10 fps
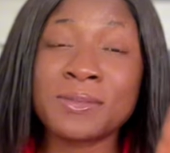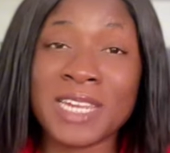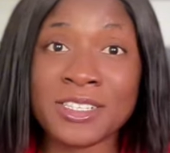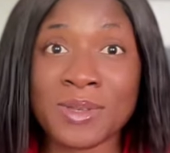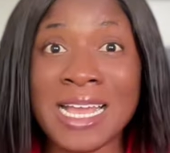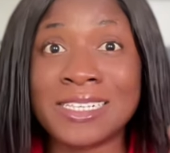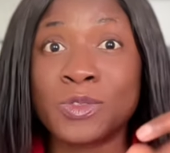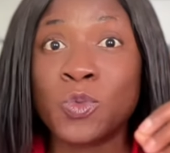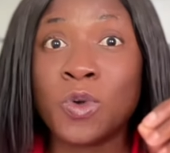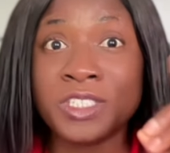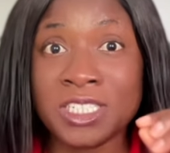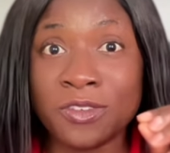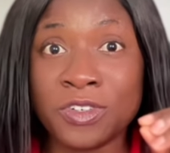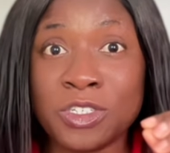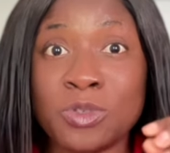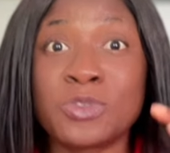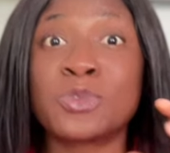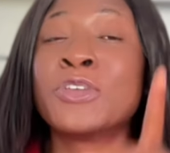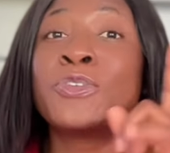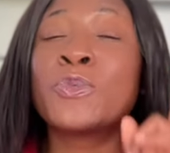let you guys watch the video
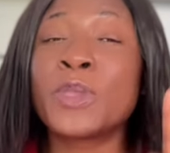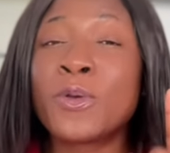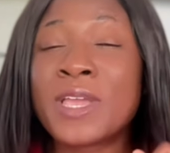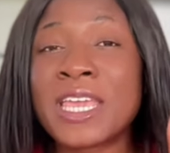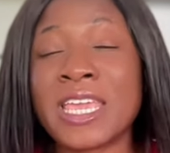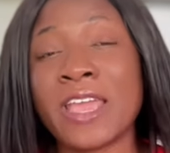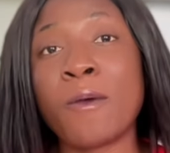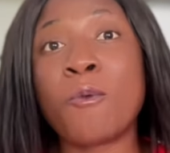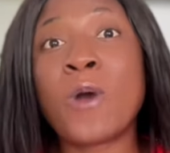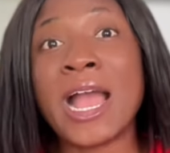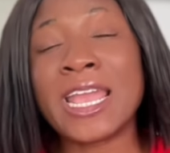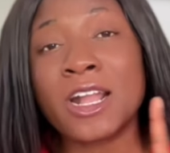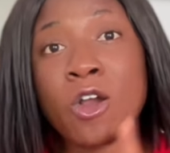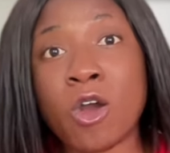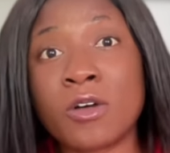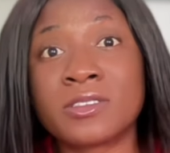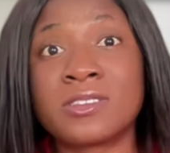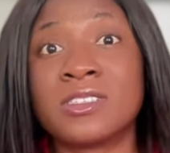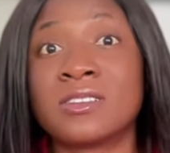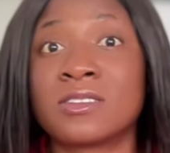so you will hear why court
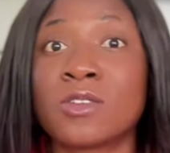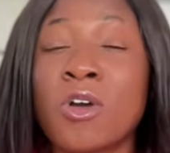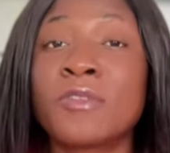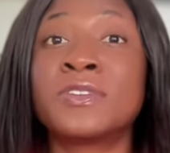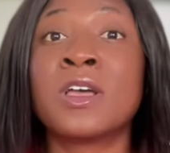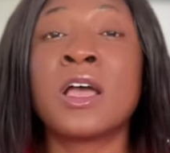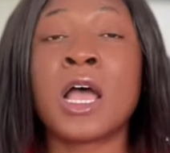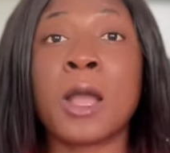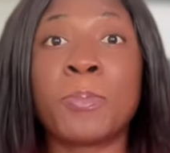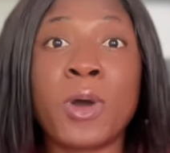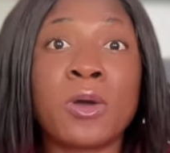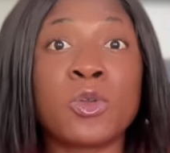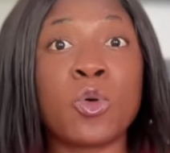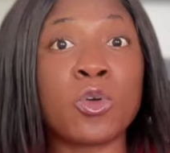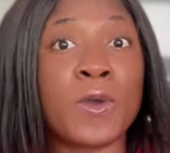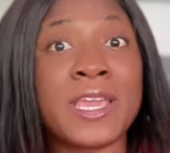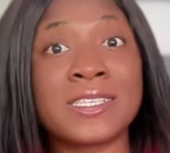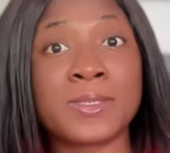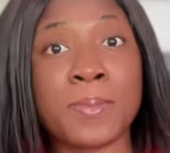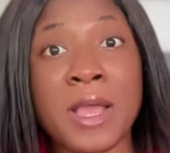dissolved Paul
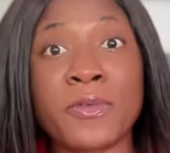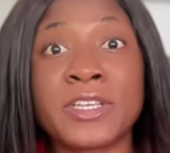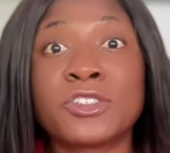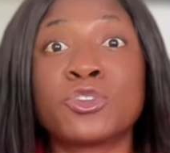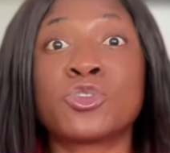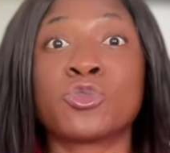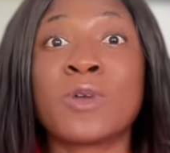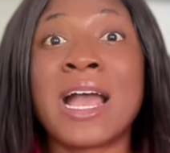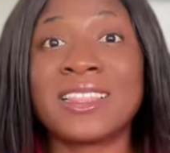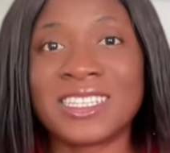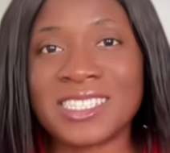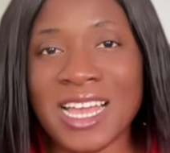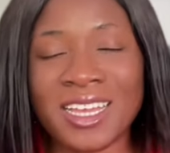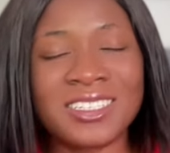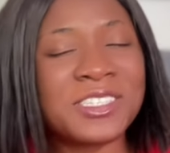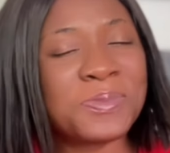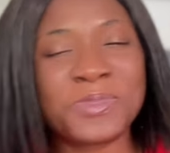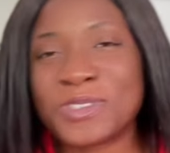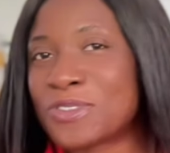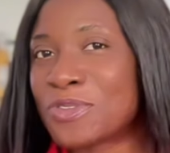Okoye's marriage to Anita, this
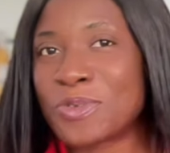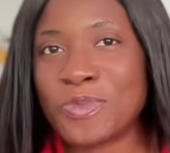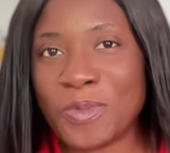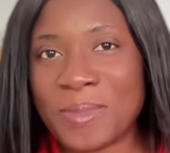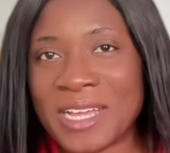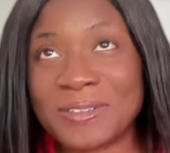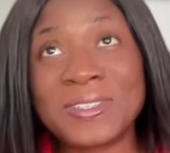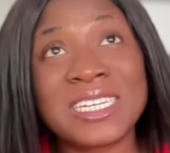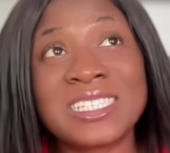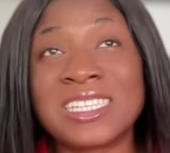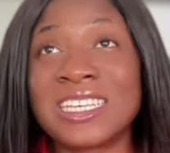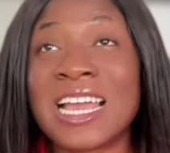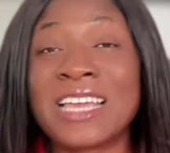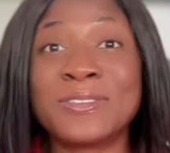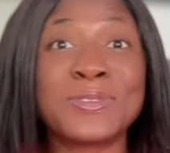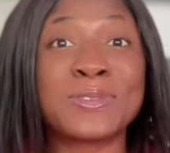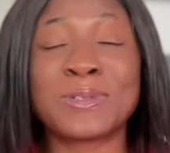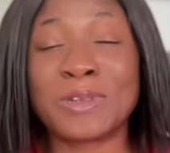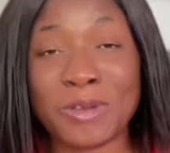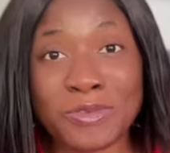beautiful woman. Honestly, I used to
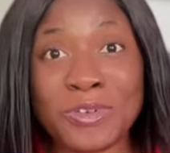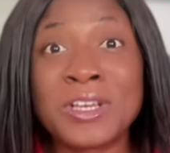love